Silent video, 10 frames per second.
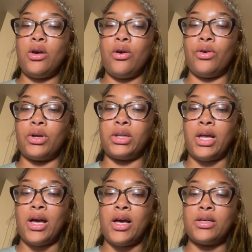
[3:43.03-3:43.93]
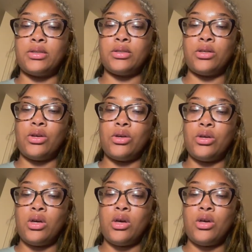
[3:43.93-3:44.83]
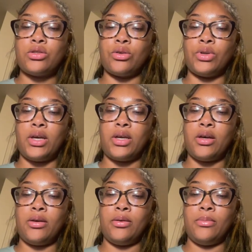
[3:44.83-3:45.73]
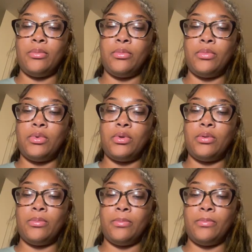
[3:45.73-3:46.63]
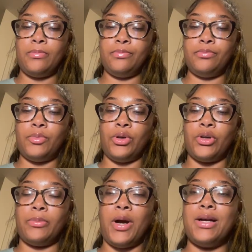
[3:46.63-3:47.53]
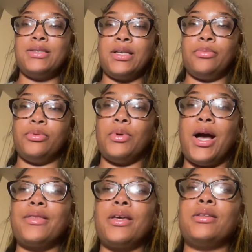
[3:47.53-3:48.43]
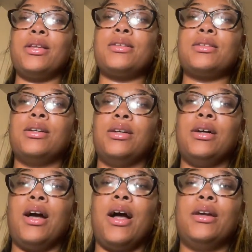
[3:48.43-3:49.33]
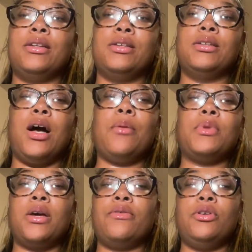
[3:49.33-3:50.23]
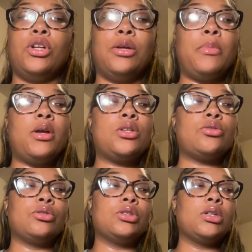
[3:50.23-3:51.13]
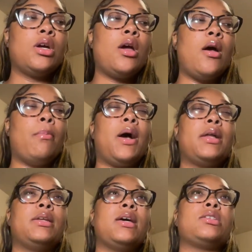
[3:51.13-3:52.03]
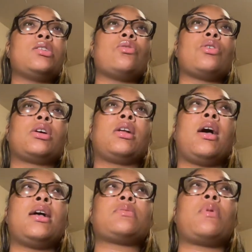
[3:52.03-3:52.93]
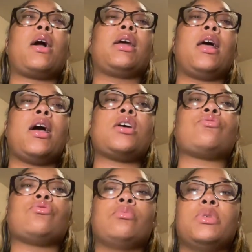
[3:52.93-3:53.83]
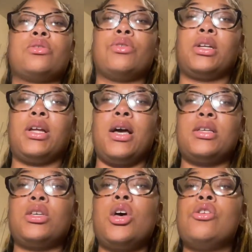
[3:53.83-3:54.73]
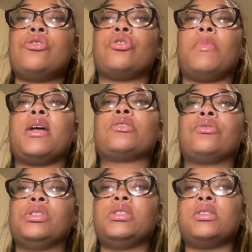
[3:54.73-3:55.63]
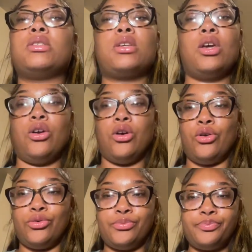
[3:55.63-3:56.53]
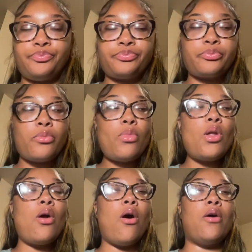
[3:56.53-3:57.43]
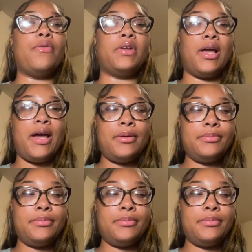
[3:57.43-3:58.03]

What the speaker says: or class so they can learn by example. I think that's a good idea. I'm definitely going to make sure my desk is organized, my classroom is organized, so my students can go off of that,